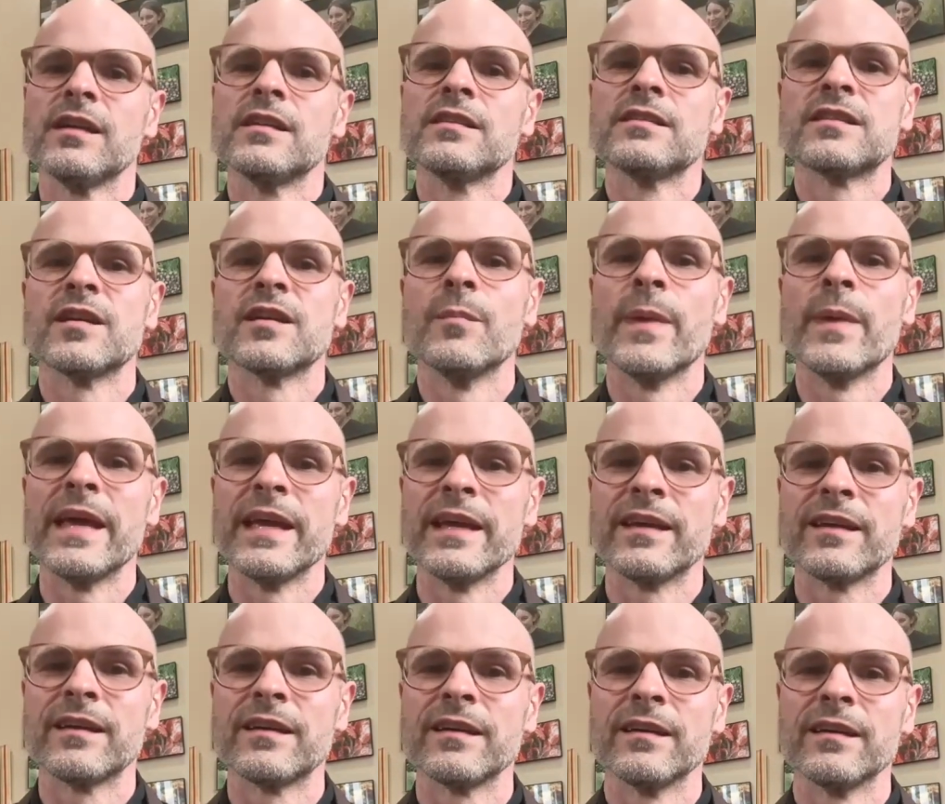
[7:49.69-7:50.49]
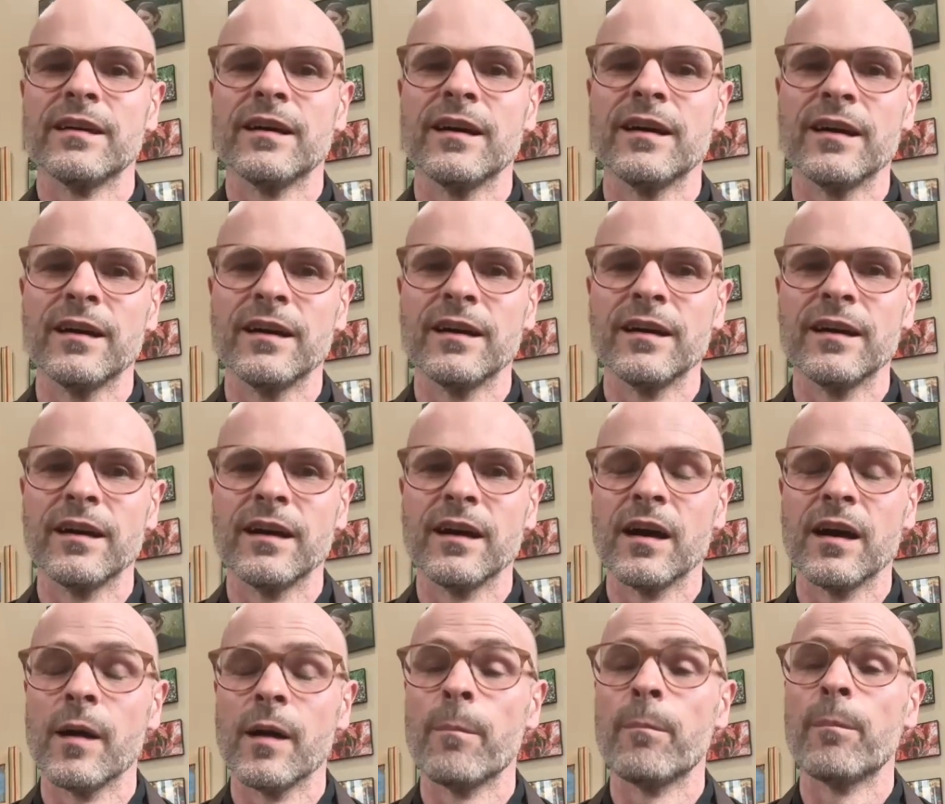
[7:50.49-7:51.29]
to make a
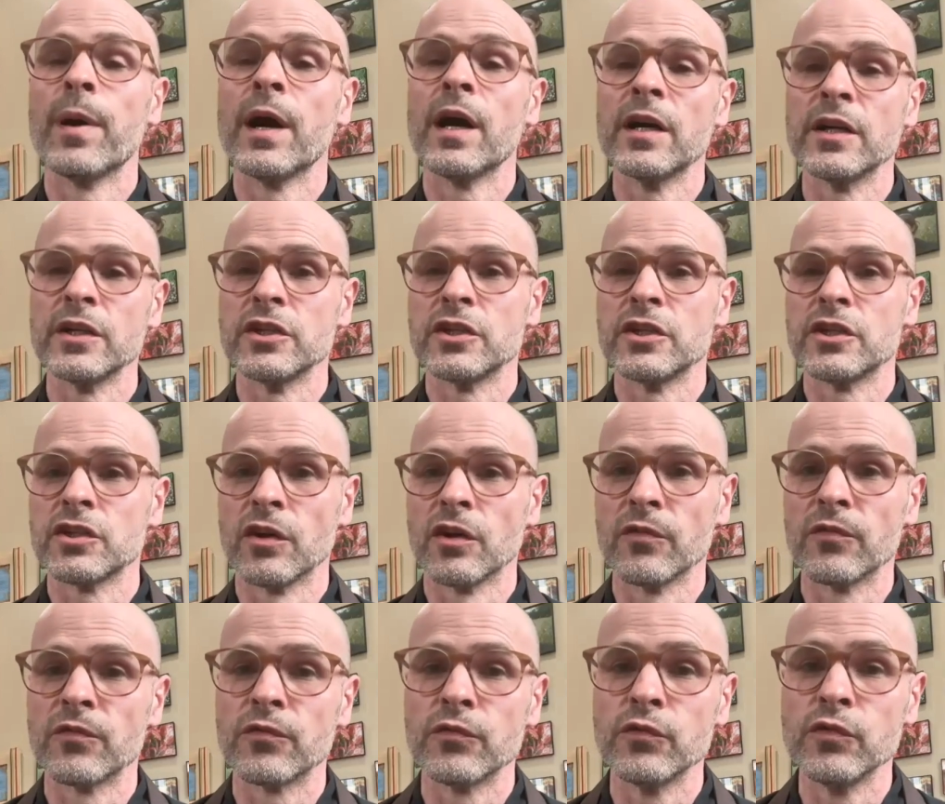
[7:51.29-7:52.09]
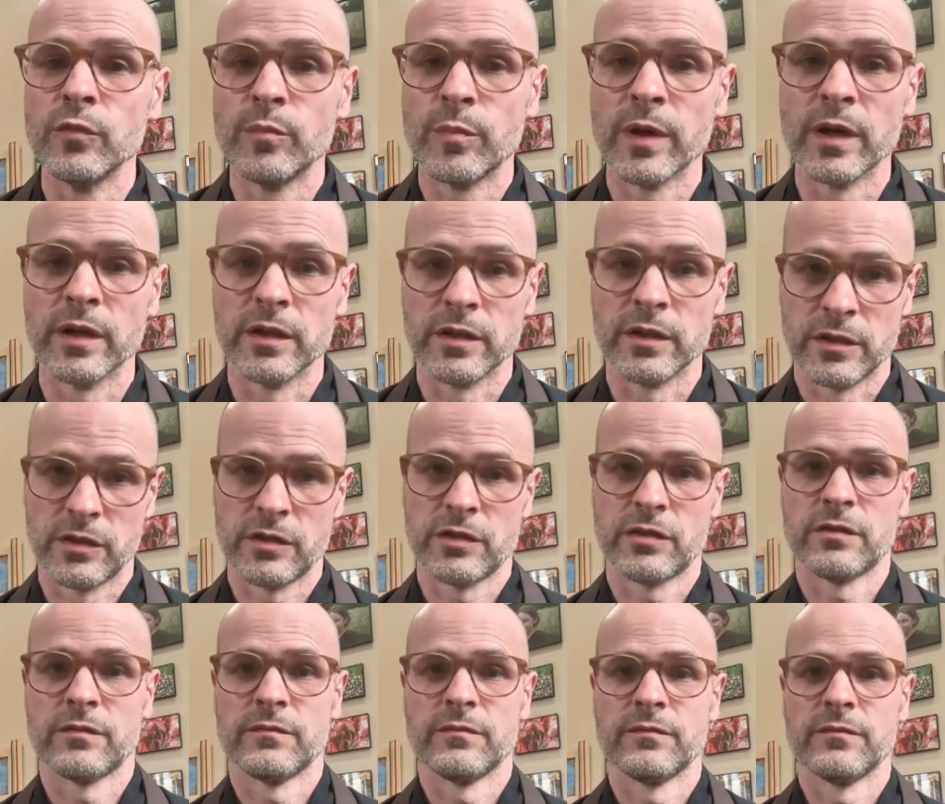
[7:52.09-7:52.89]
punch, a fruit
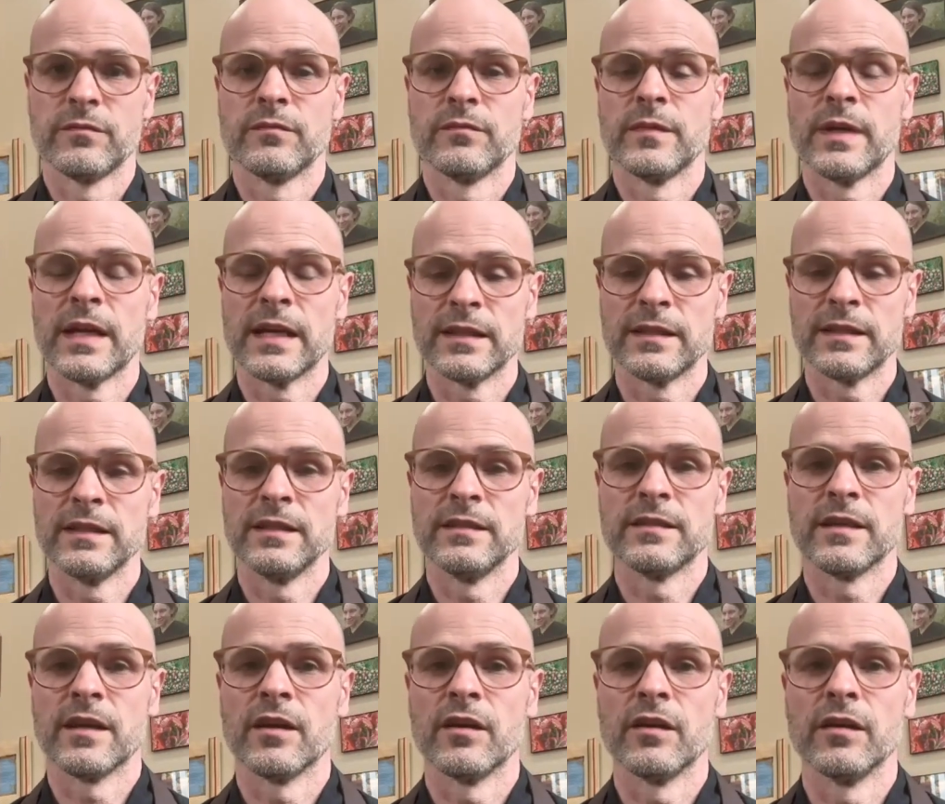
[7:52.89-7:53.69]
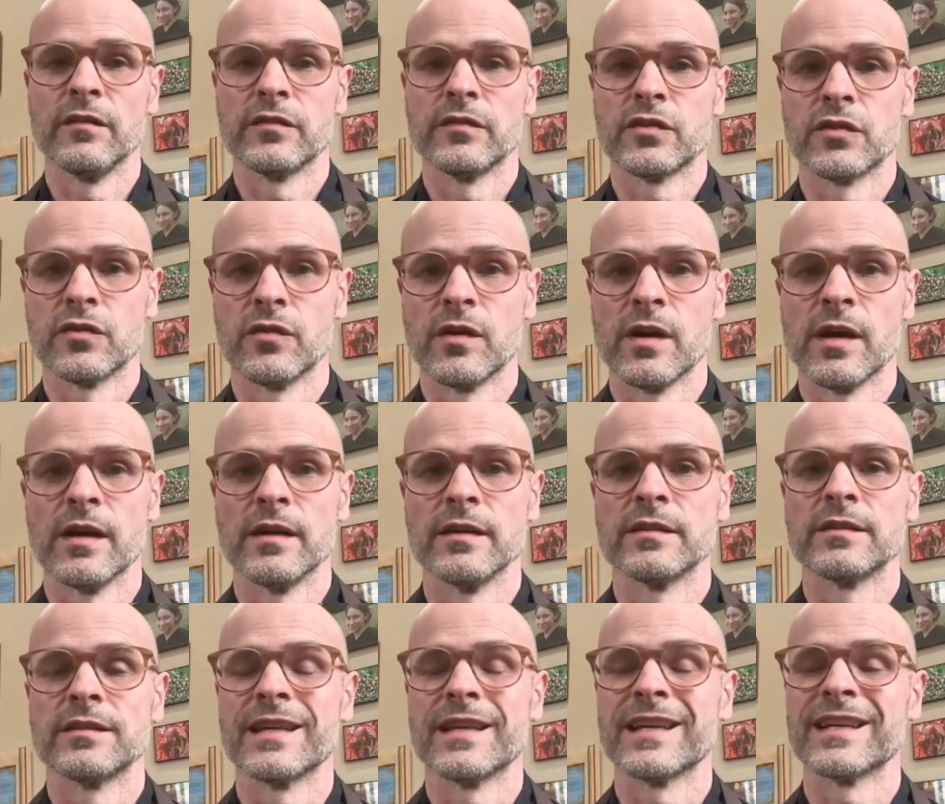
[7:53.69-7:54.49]
punch at these Erev
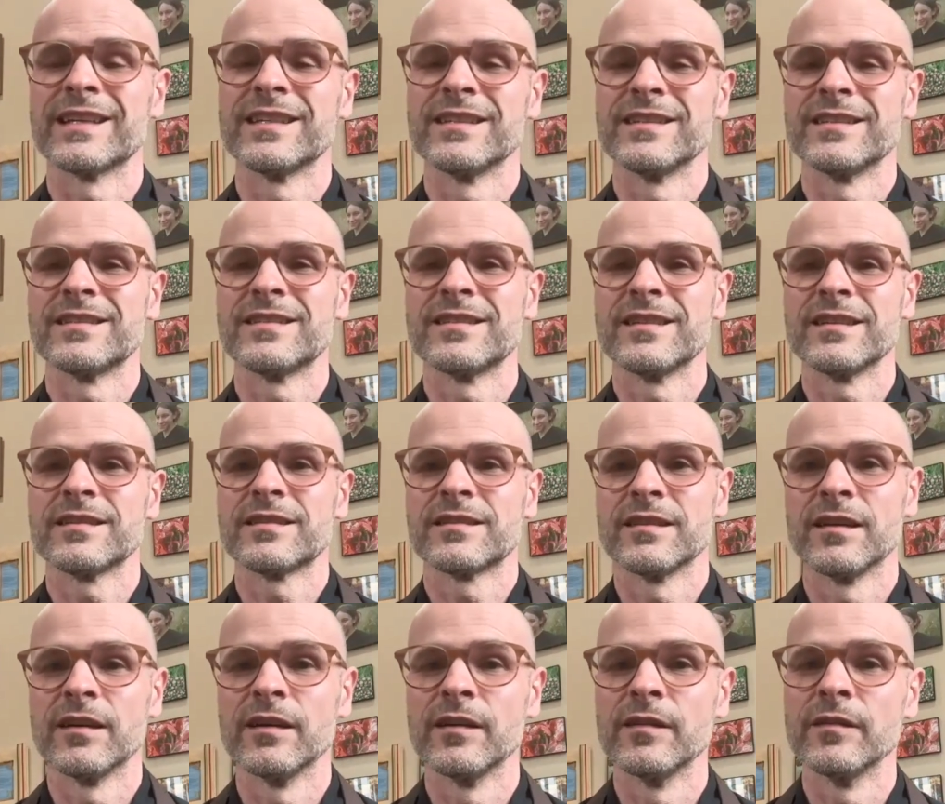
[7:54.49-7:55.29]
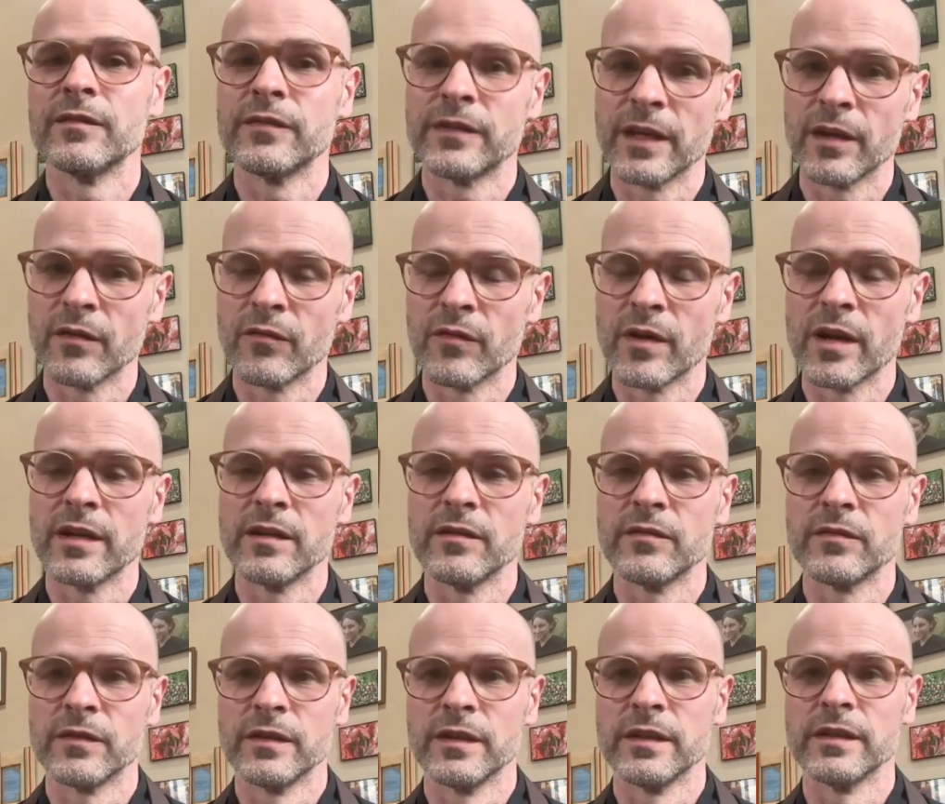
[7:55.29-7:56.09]
Shiraz that consists of, get ready
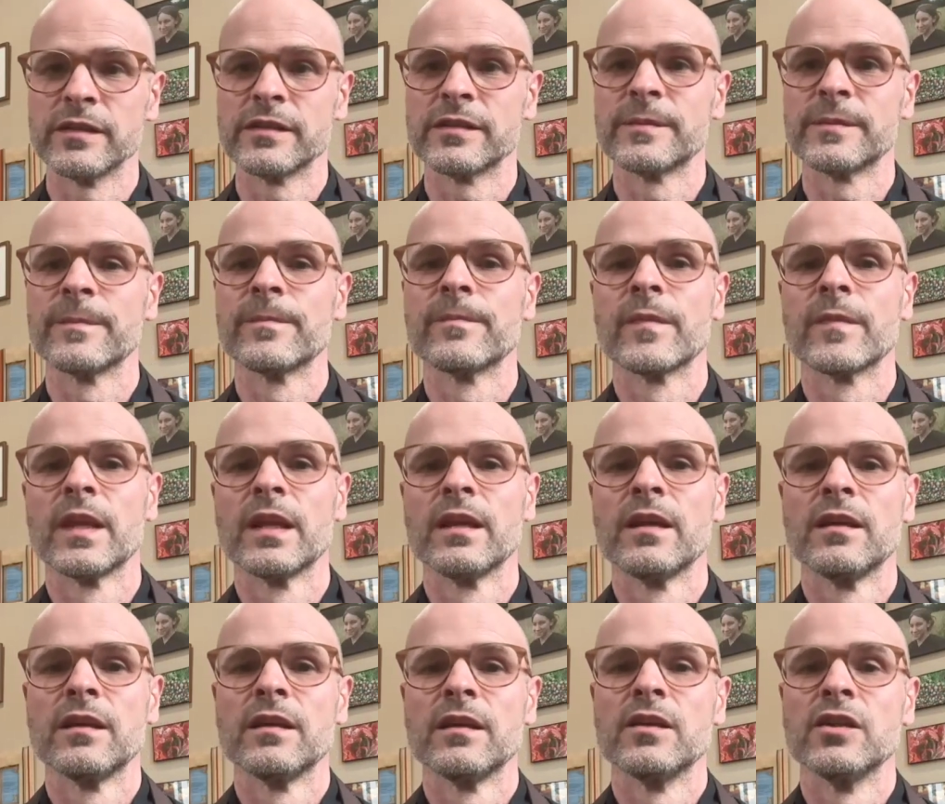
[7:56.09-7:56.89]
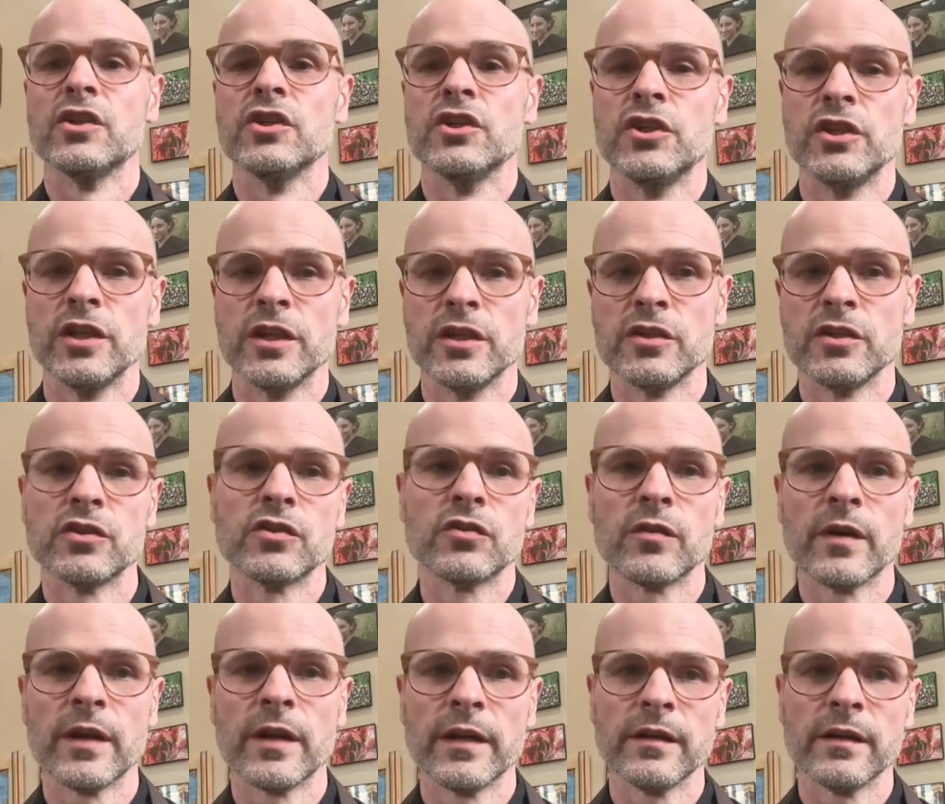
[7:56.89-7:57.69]
for this,
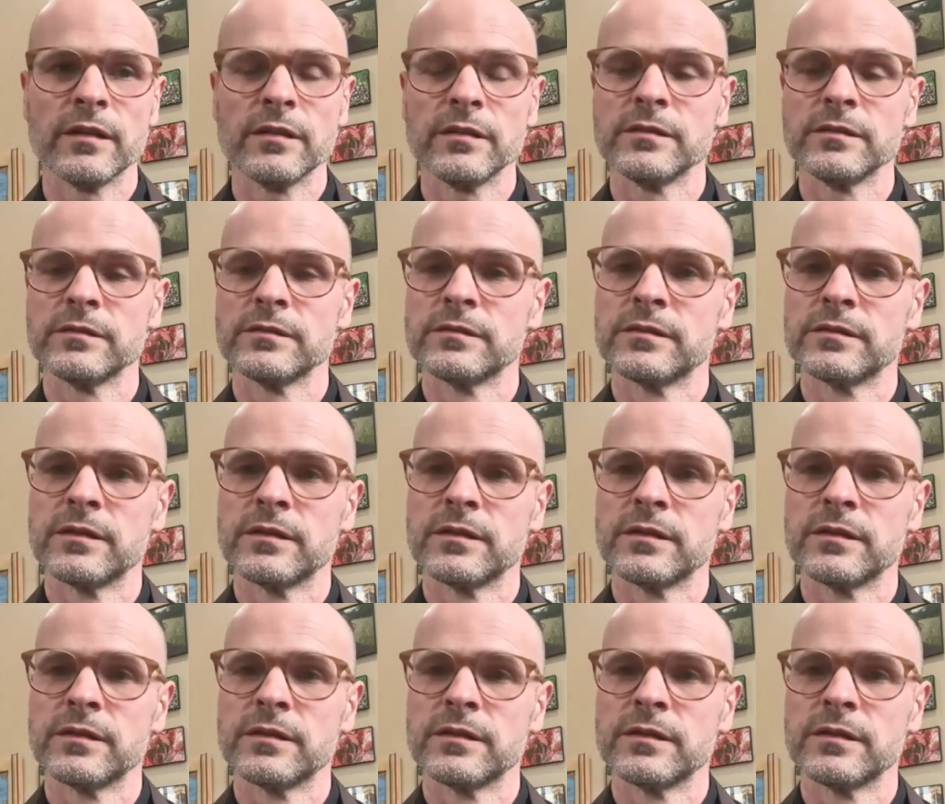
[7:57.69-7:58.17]
ginger ale,